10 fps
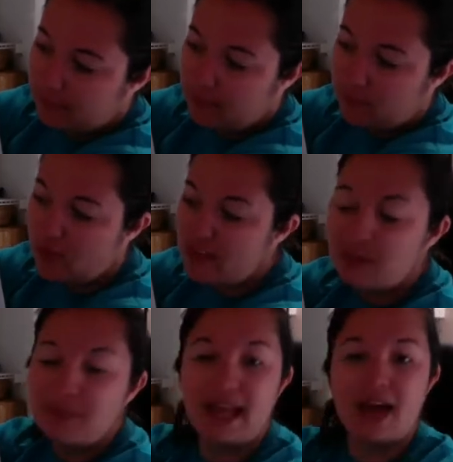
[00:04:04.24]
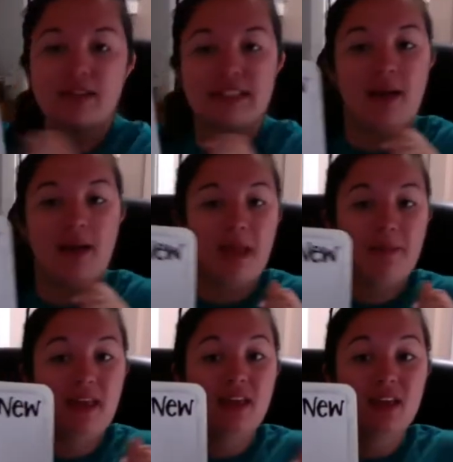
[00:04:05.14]
So that's something else that
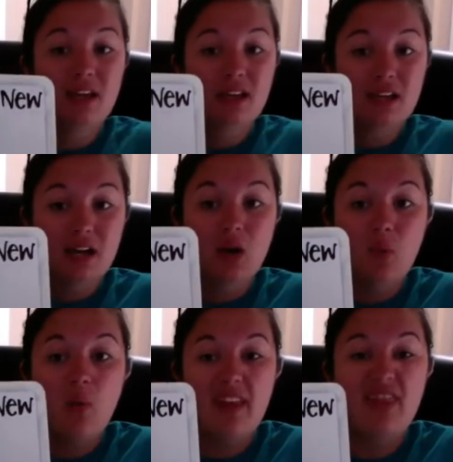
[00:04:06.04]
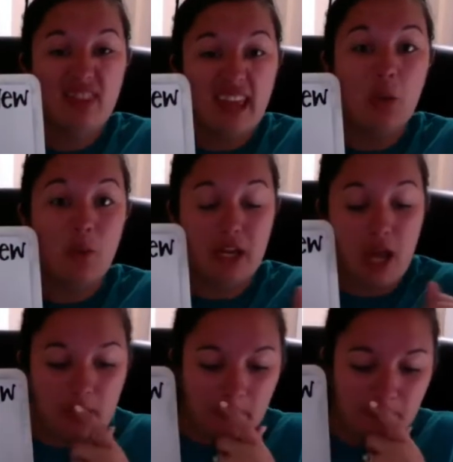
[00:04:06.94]
maybe what we think we know.